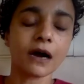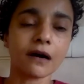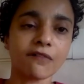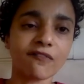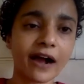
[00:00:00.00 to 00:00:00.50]

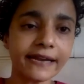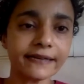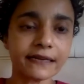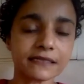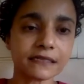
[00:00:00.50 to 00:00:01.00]
why it
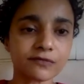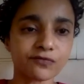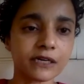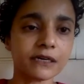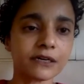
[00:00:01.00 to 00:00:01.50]
doesn't
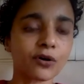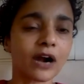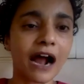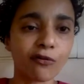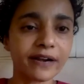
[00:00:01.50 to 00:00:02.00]
work or
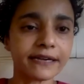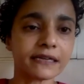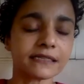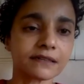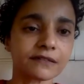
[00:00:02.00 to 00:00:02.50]
how it
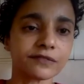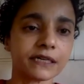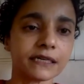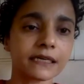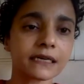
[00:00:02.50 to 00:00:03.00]
doesn't
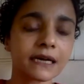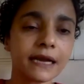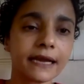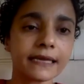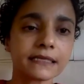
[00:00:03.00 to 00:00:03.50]
work,
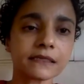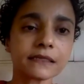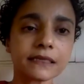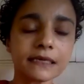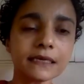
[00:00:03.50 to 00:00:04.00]
it's
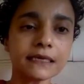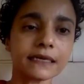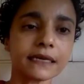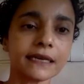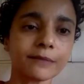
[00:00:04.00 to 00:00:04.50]
really,
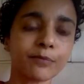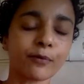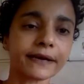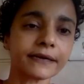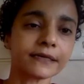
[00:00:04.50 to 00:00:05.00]
really
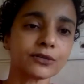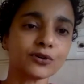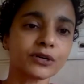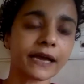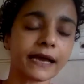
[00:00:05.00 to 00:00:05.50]
important to
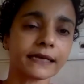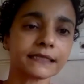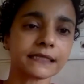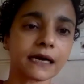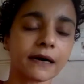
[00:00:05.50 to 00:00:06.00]
look at,
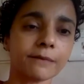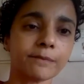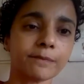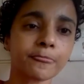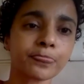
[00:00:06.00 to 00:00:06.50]

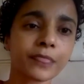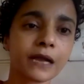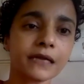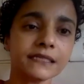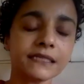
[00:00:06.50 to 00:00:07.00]

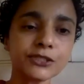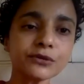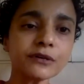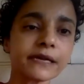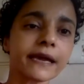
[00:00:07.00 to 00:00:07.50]
did
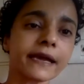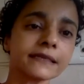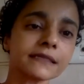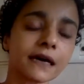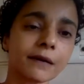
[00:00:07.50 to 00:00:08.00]
you
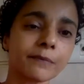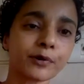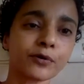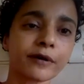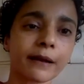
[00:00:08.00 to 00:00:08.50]
create a
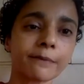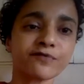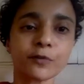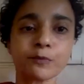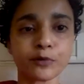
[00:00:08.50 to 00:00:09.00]
program
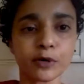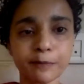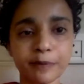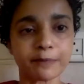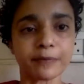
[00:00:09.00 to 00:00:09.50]
for poor
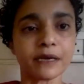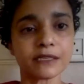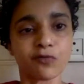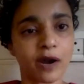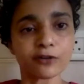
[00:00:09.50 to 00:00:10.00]
people is
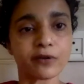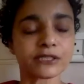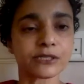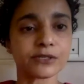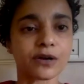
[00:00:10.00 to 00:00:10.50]
one
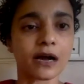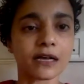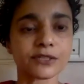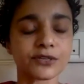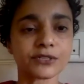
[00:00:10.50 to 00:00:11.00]
question to
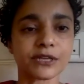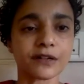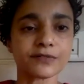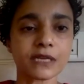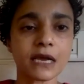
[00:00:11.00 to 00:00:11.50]
ask
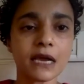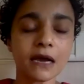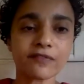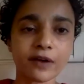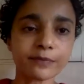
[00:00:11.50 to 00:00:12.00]
yourselves.
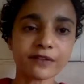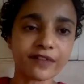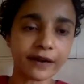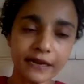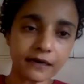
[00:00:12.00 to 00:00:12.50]
From the
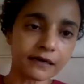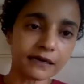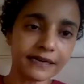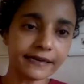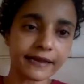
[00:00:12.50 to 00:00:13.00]
very
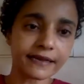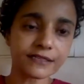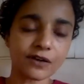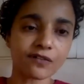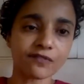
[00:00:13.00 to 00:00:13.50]
early
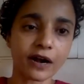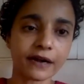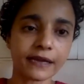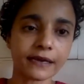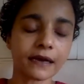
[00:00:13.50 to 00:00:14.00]
days of
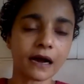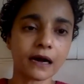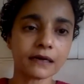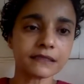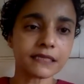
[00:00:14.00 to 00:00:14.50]
running
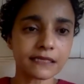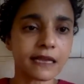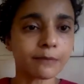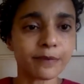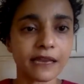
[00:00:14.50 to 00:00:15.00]

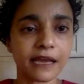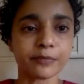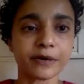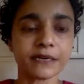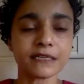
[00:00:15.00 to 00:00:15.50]
TCLP
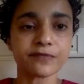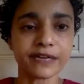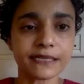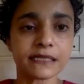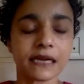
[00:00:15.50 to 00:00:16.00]
libraries, we
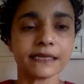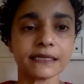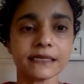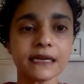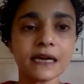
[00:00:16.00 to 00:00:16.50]

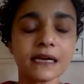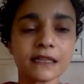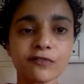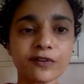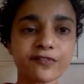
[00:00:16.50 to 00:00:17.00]
decided
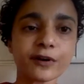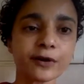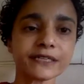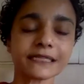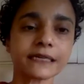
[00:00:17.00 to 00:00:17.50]
that we were
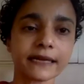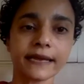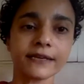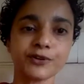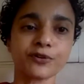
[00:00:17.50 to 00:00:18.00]
going to
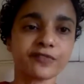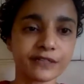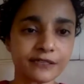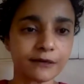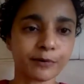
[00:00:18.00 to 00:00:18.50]
create
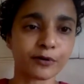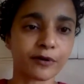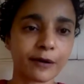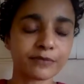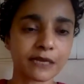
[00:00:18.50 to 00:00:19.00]
universal
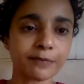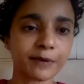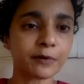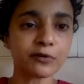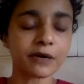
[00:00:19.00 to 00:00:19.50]
programs. Like,
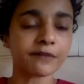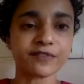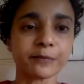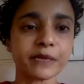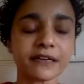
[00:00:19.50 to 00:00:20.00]
people who are
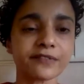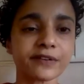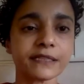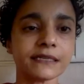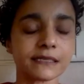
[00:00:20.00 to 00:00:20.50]
familiar
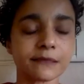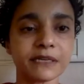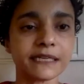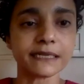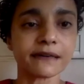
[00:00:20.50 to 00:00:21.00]
with the
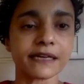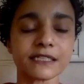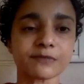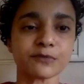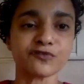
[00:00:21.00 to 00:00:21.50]
disability
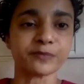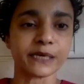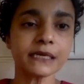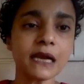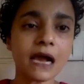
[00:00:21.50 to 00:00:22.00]
rights
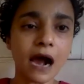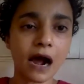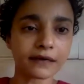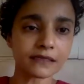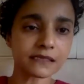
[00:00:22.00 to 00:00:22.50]
movement
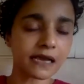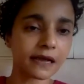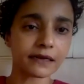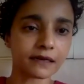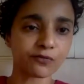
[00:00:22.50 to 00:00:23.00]

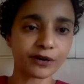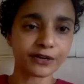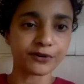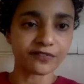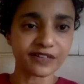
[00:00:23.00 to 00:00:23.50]
understand what
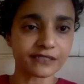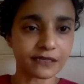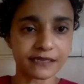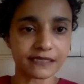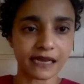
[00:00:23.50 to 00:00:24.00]

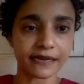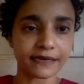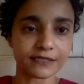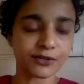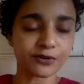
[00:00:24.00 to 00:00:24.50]
universal design
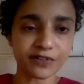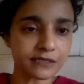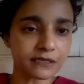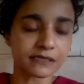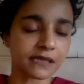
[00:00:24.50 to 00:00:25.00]
is.
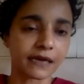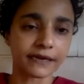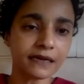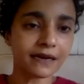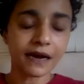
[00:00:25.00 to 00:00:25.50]
Universal
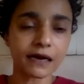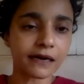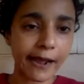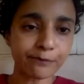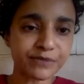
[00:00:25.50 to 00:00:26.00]
design, a
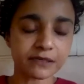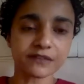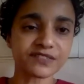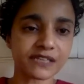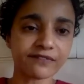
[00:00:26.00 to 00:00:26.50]
ramp
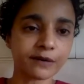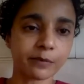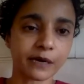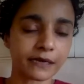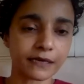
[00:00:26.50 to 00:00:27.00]
serves
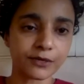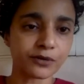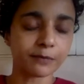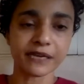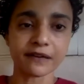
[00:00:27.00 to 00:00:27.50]
everybody. You
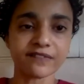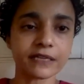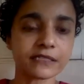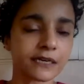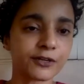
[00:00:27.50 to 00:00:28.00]
could be in a
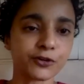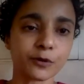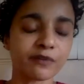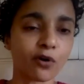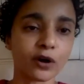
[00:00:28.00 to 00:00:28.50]
wheelchair, you could
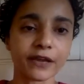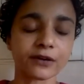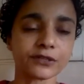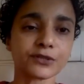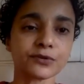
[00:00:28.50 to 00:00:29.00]
be walking
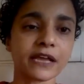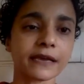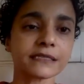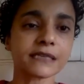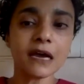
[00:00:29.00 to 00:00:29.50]
on two
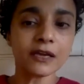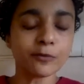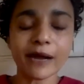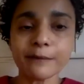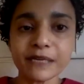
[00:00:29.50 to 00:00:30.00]
legs, you
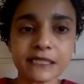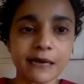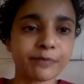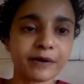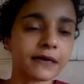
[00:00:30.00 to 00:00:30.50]
might be
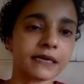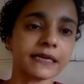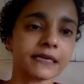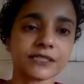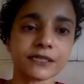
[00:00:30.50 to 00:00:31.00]
temporarily
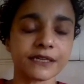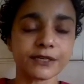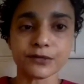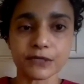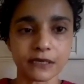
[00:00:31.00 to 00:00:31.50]
injured and
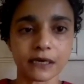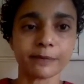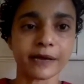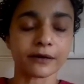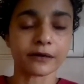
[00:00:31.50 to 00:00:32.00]
using
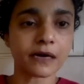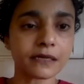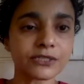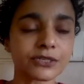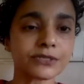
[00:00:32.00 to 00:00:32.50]
a pair of
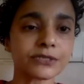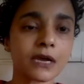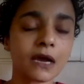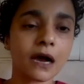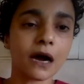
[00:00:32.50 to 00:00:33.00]
crutches.
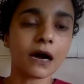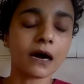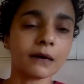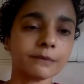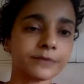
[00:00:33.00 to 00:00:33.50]

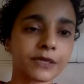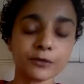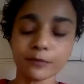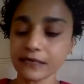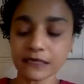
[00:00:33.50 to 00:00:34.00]
You
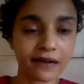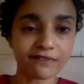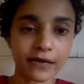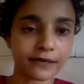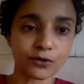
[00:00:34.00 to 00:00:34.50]
might have
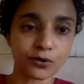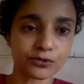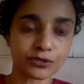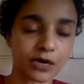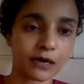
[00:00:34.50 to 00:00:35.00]
like
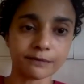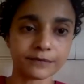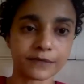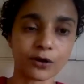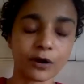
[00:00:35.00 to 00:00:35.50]
those
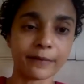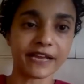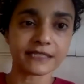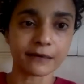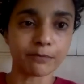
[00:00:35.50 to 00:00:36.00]

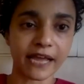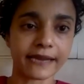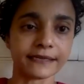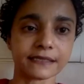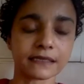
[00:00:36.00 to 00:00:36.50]
amazing
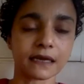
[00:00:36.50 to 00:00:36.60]
blades